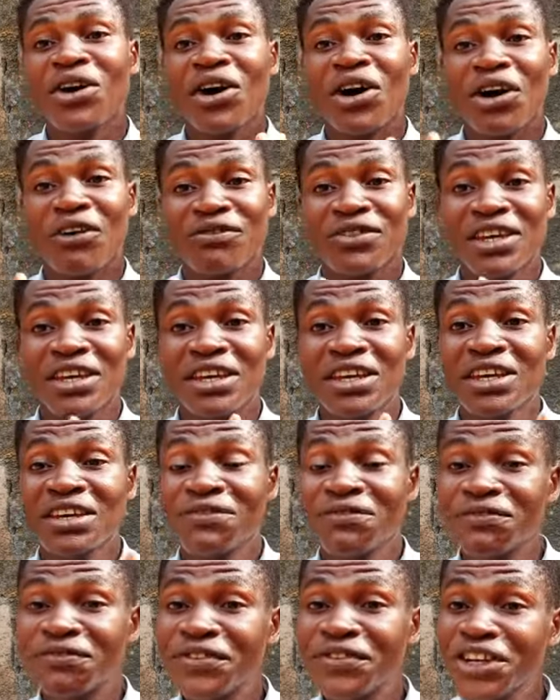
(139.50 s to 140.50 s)
of the
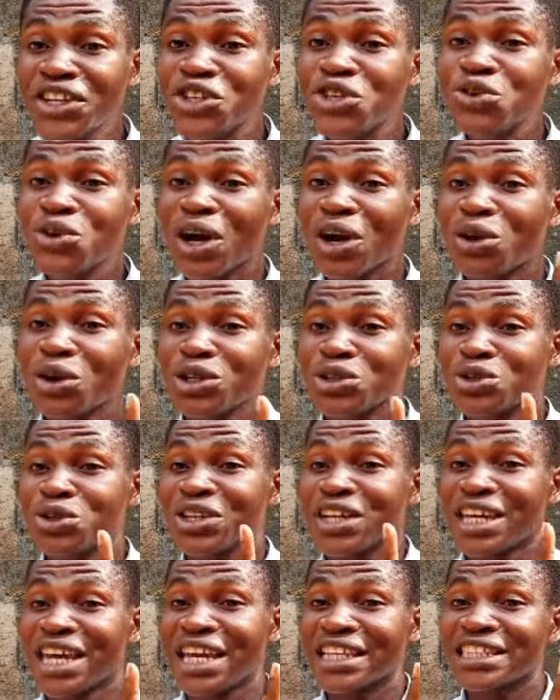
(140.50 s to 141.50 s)
feed you are going to
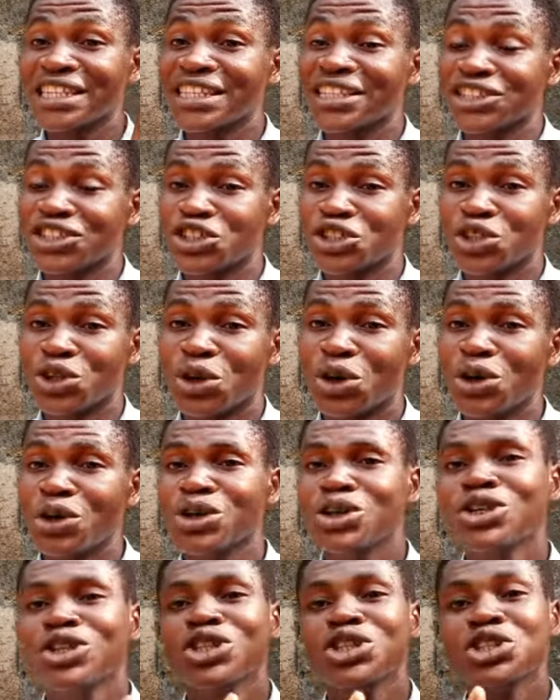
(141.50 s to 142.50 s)
get in the store
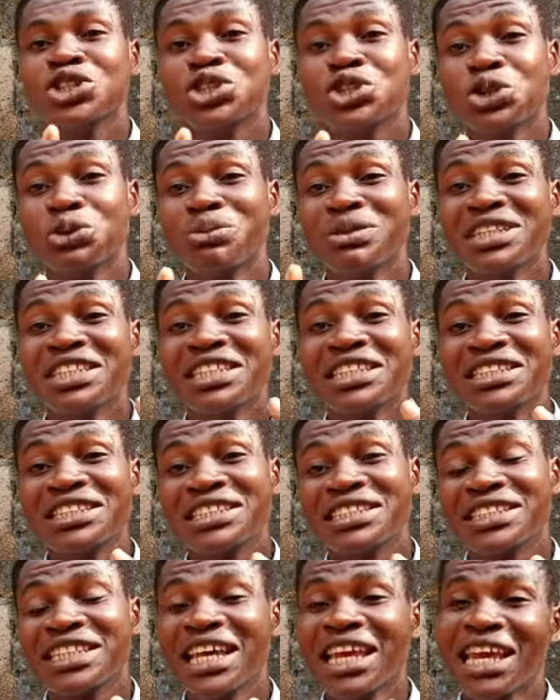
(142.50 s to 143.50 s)
should be the
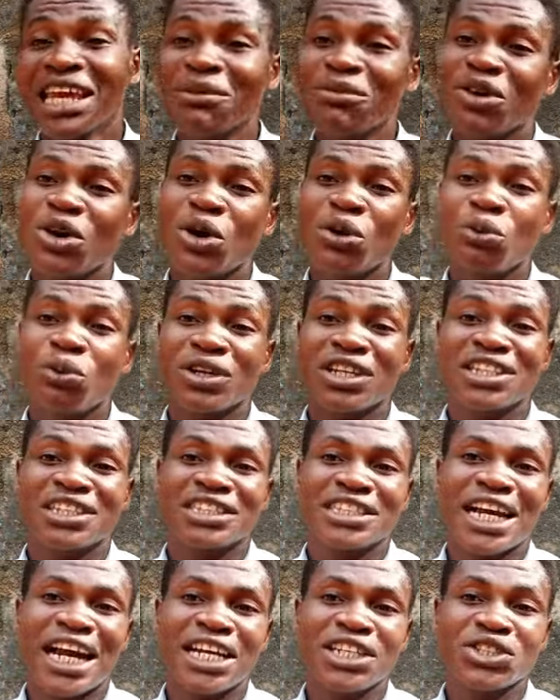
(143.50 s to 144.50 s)
same with the
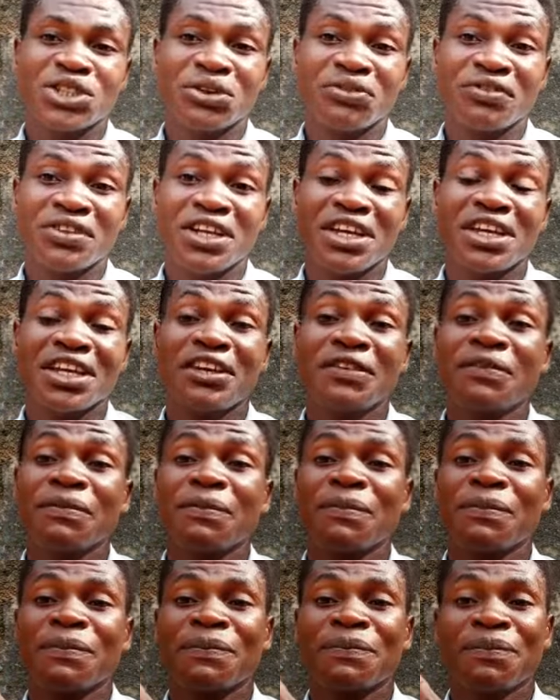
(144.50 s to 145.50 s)
size of the
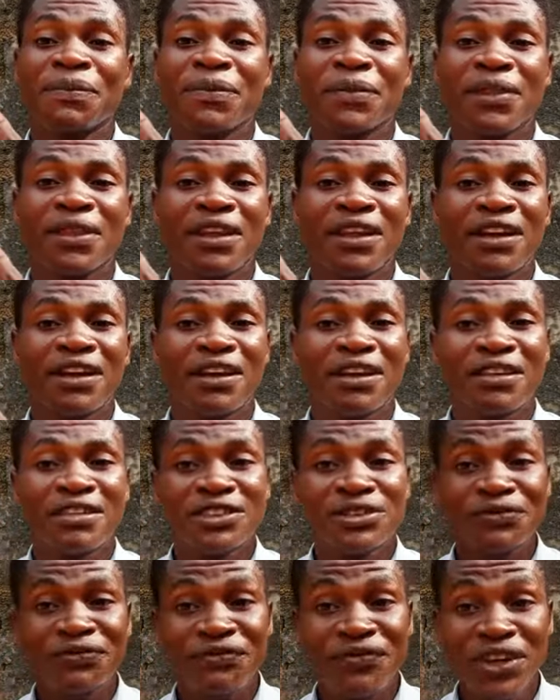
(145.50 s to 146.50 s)

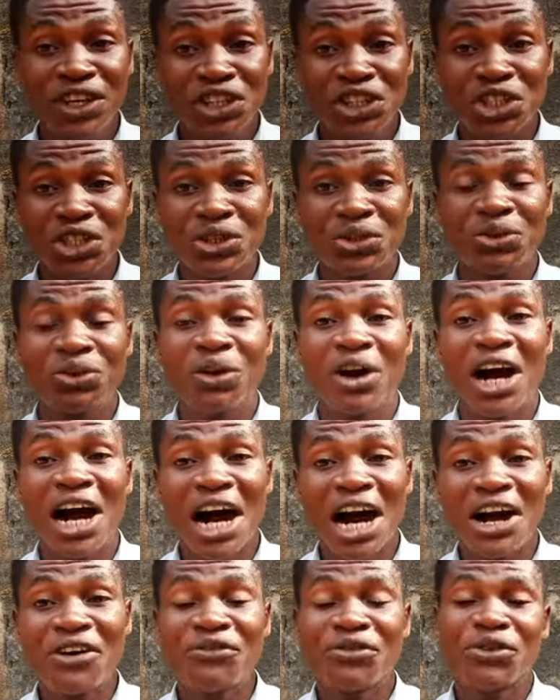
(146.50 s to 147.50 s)
fish you
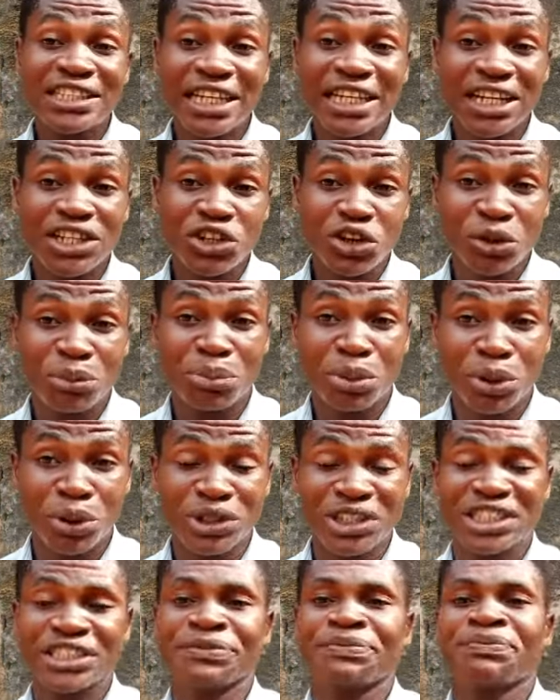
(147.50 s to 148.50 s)
have inside your
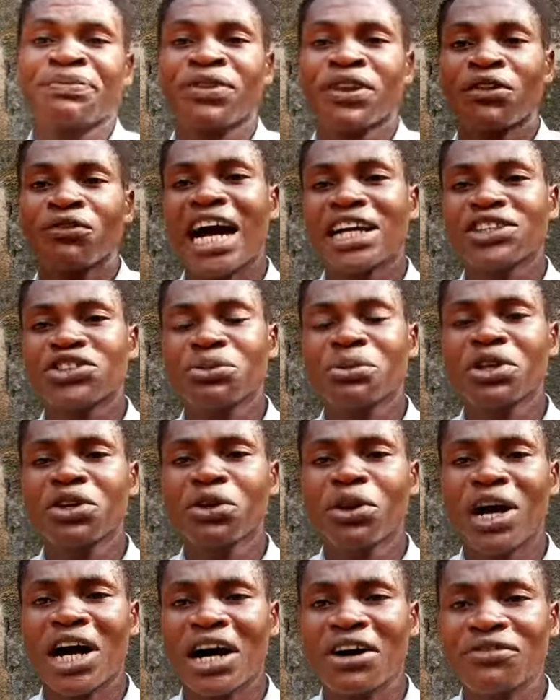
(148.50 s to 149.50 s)
pond. Assuming you
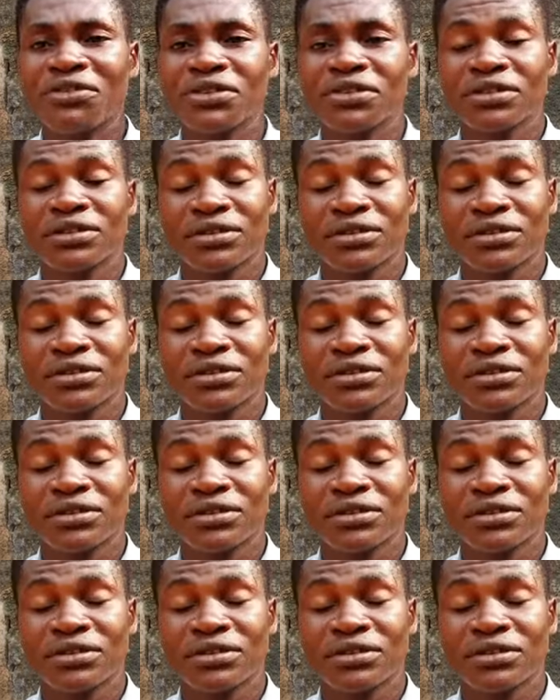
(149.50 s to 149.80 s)
have